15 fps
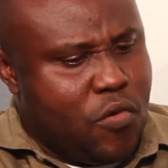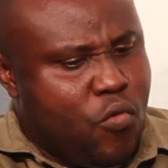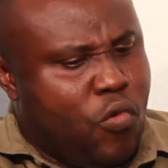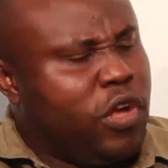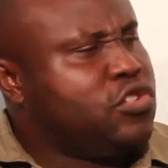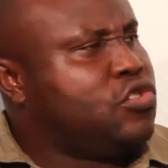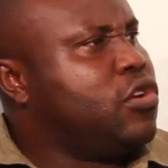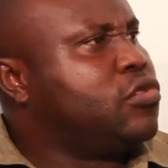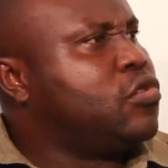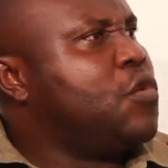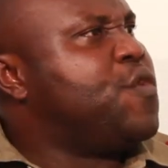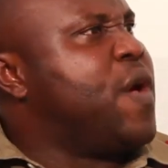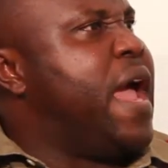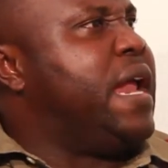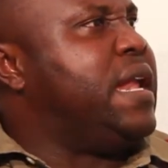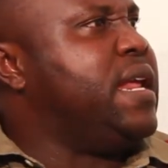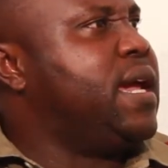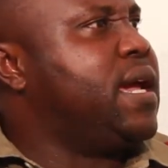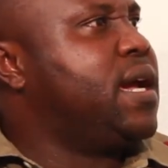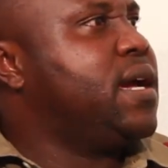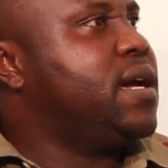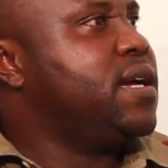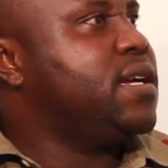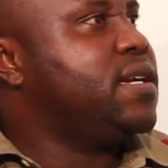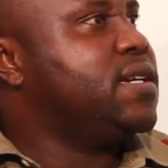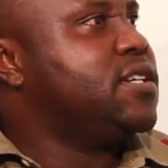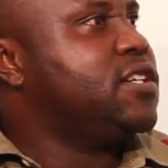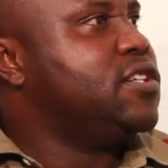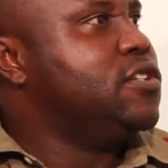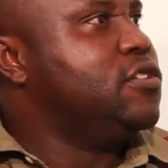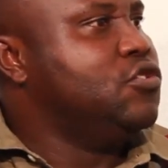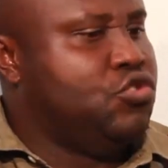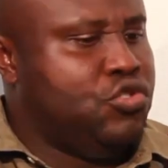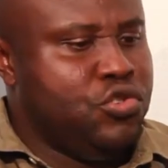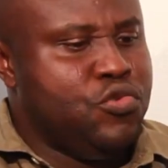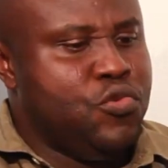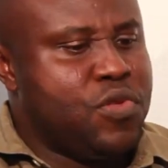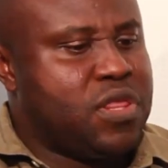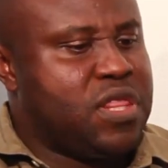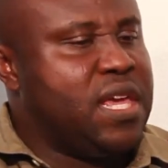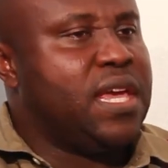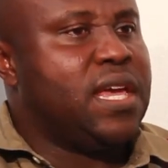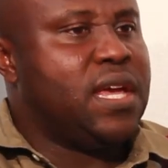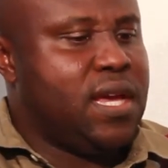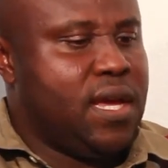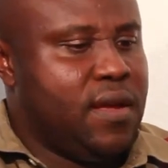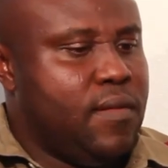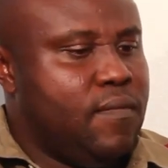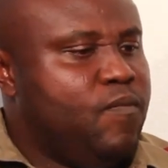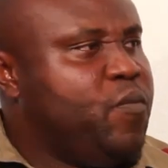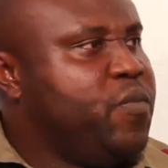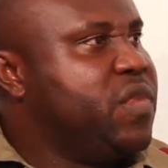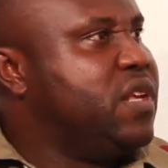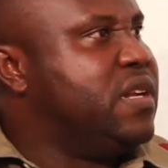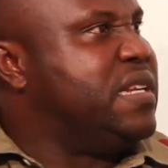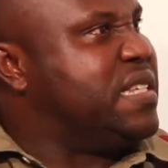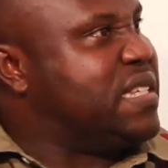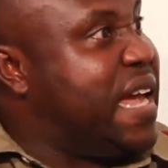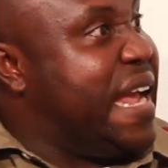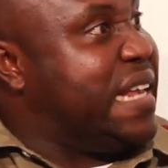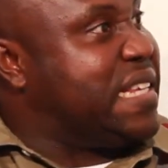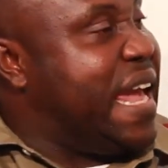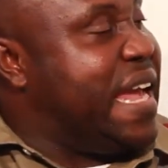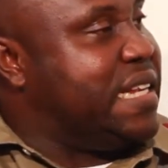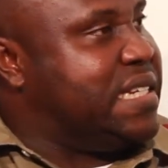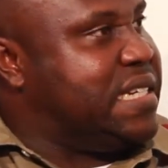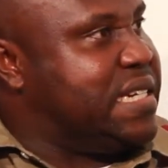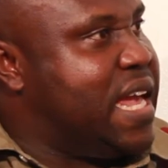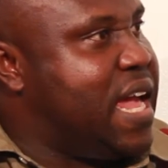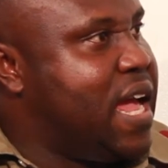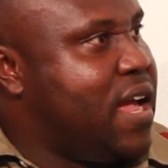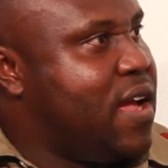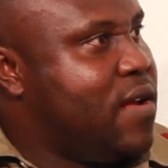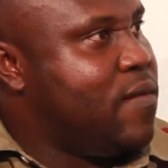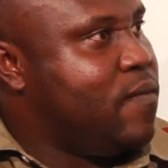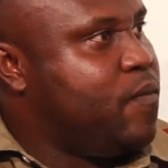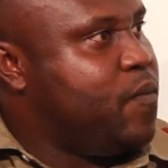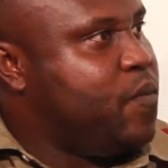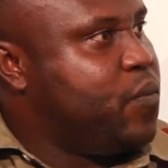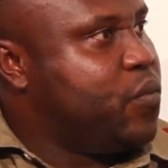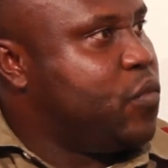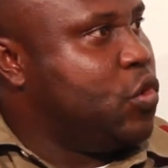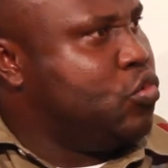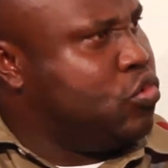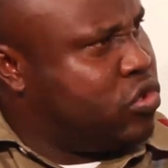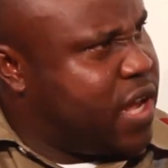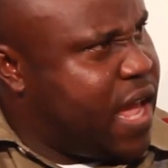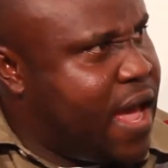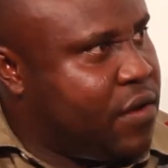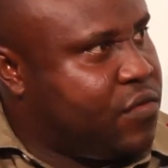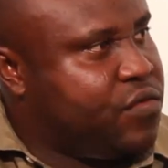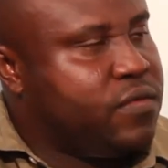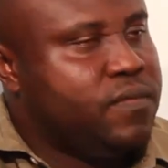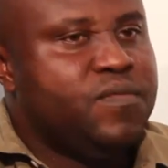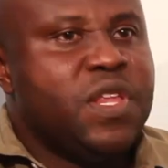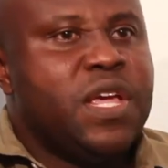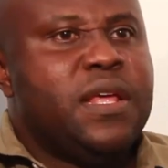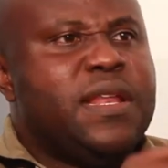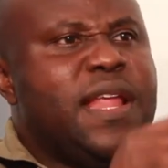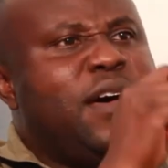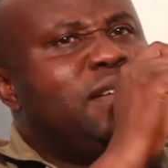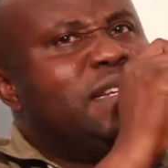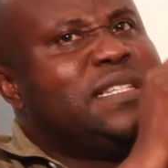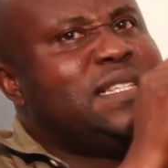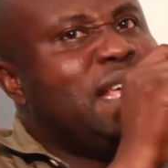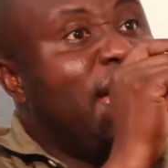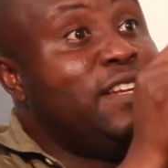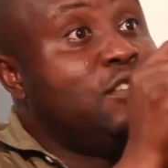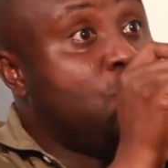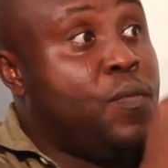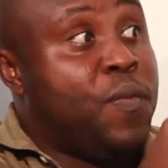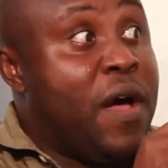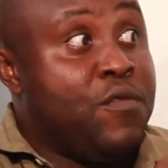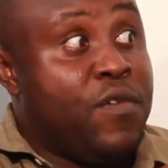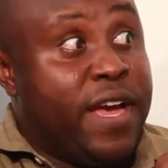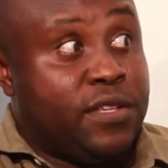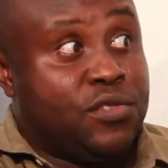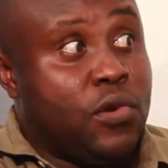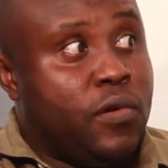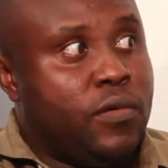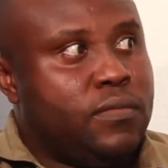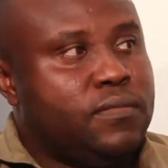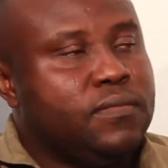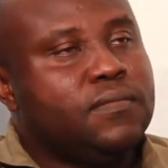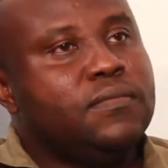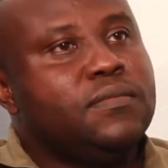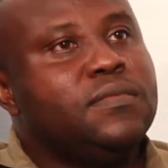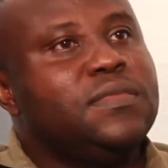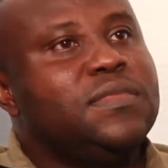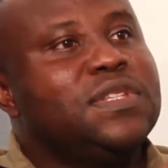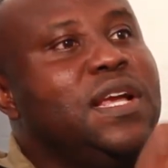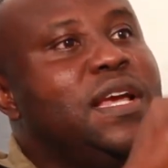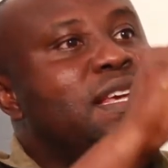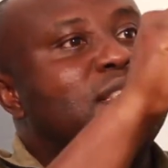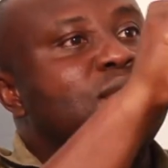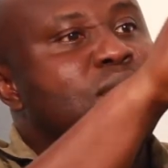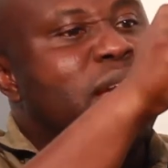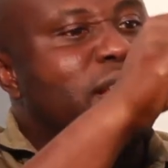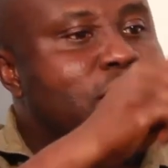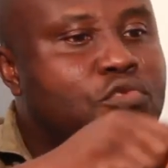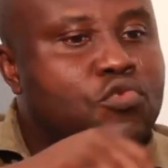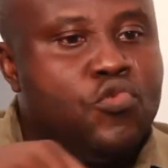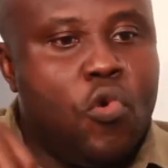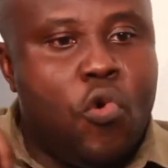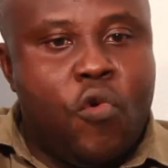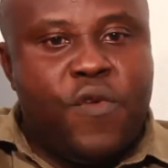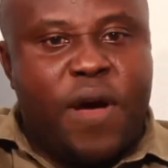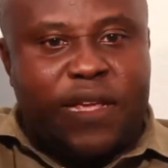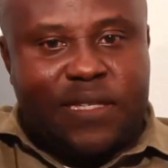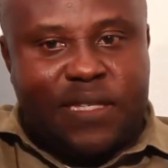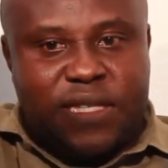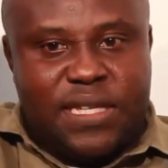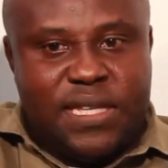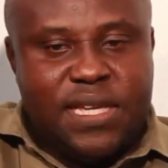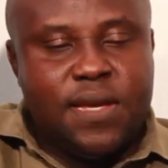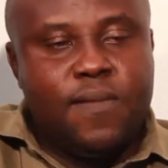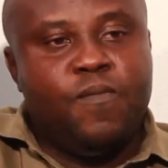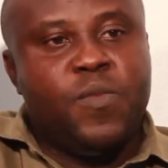What sort of headache do you think the site engineer would have? Now, the site supervisor is meant to oversee